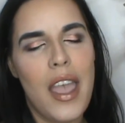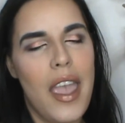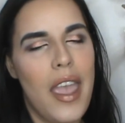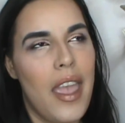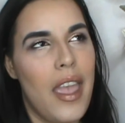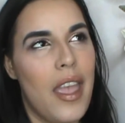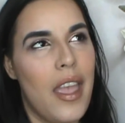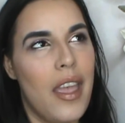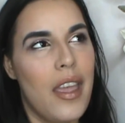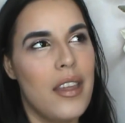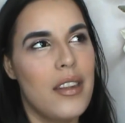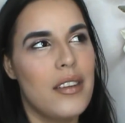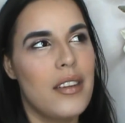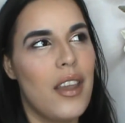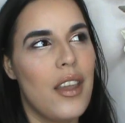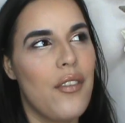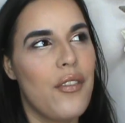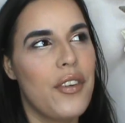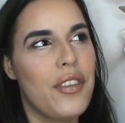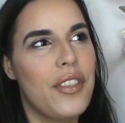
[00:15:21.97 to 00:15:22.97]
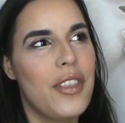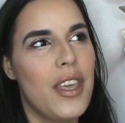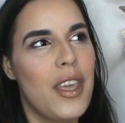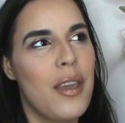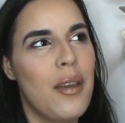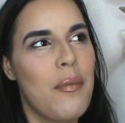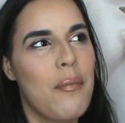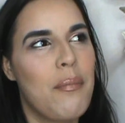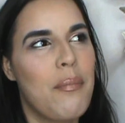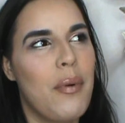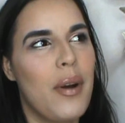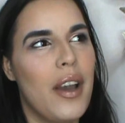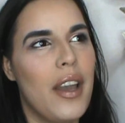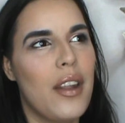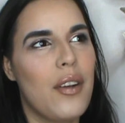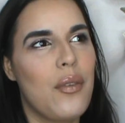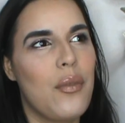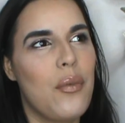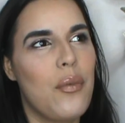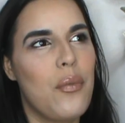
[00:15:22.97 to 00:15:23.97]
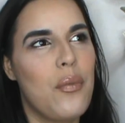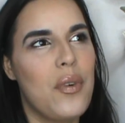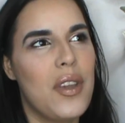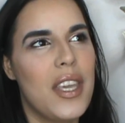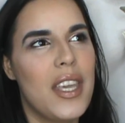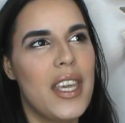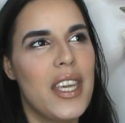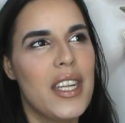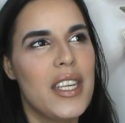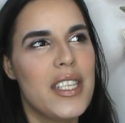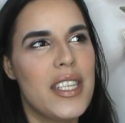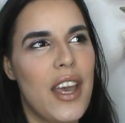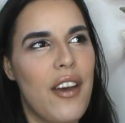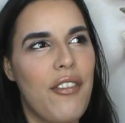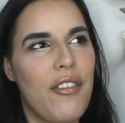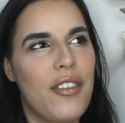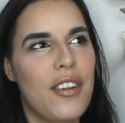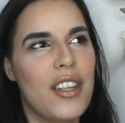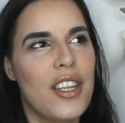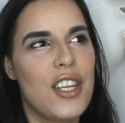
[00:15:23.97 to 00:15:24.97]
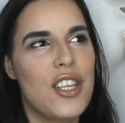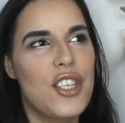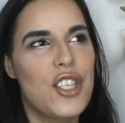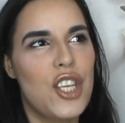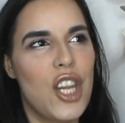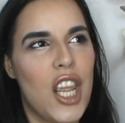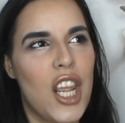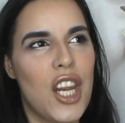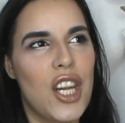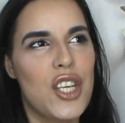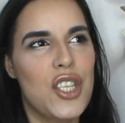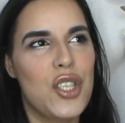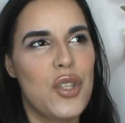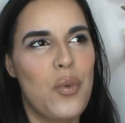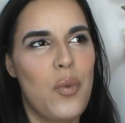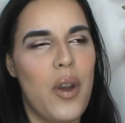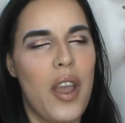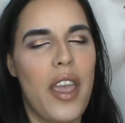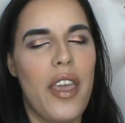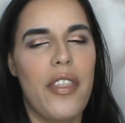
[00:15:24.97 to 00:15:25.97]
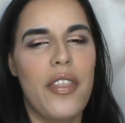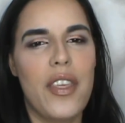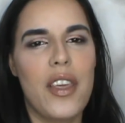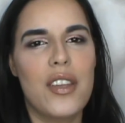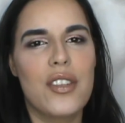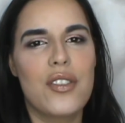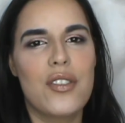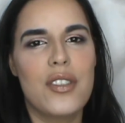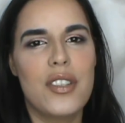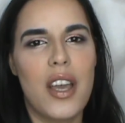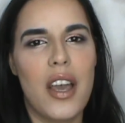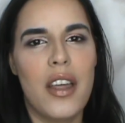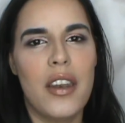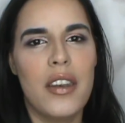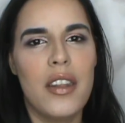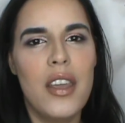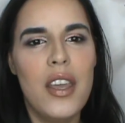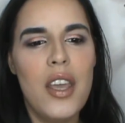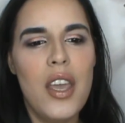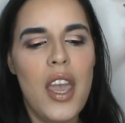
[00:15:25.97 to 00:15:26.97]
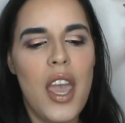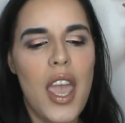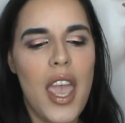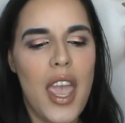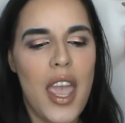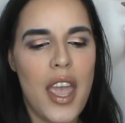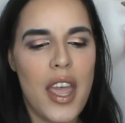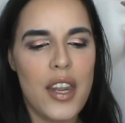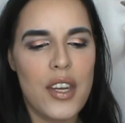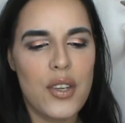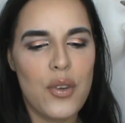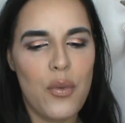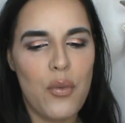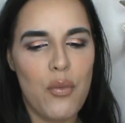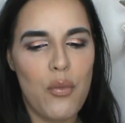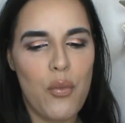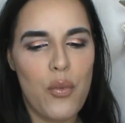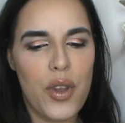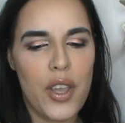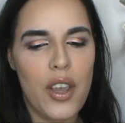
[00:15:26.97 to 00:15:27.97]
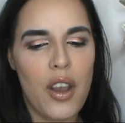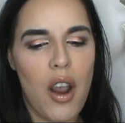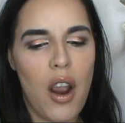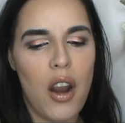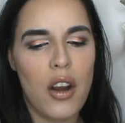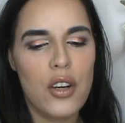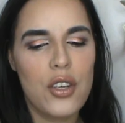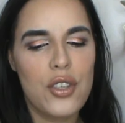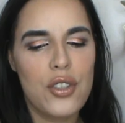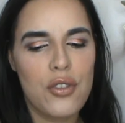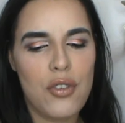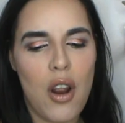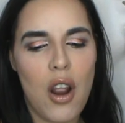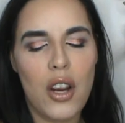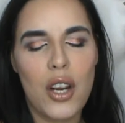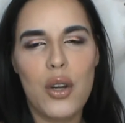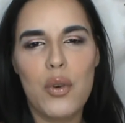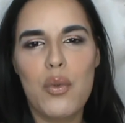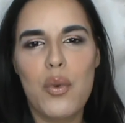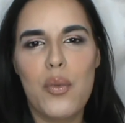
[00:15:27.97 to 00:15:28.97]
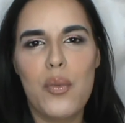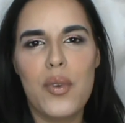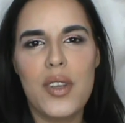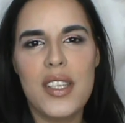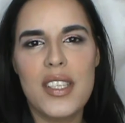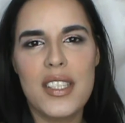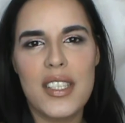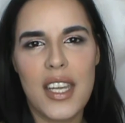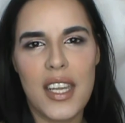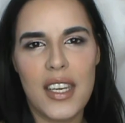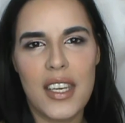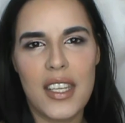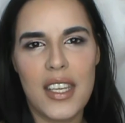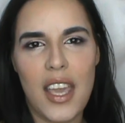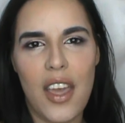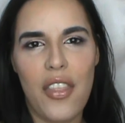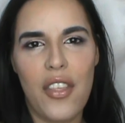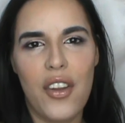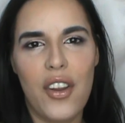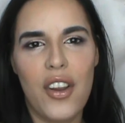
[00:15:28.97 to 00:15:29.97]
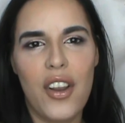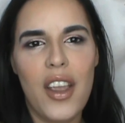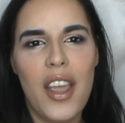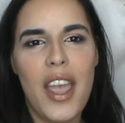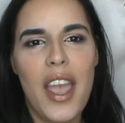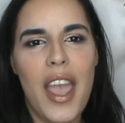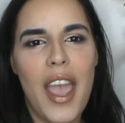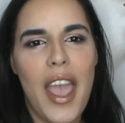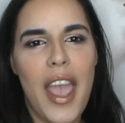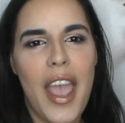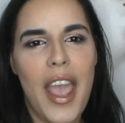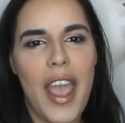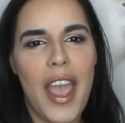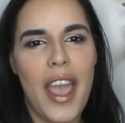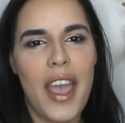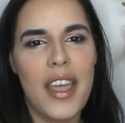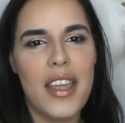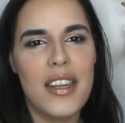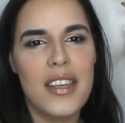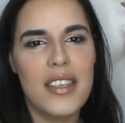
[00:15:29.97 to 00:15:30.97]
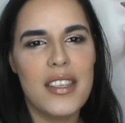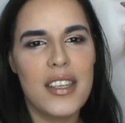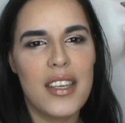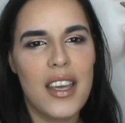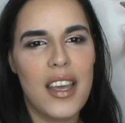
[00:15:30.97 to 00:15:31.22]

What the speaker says: and everything, but we can definitely change the way things are done. And we are stronger when we stand together. And